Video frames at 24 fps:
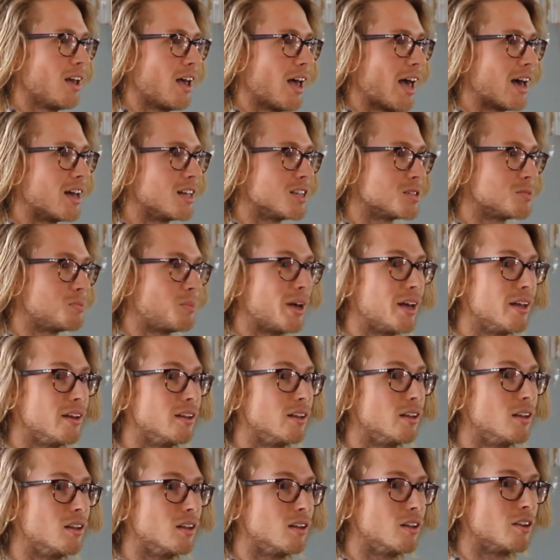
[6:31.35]
has
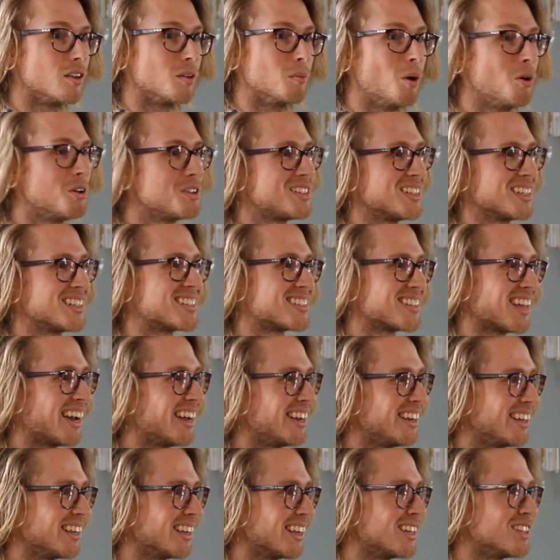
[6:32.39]
been the most
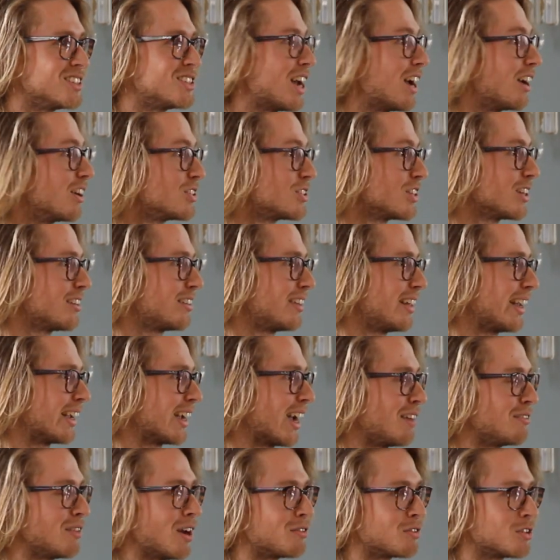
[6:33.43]
exciting and challenging thing
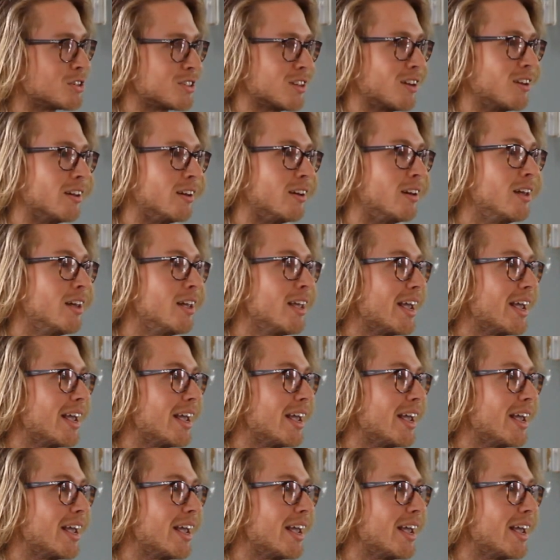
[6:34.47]
I've ever done.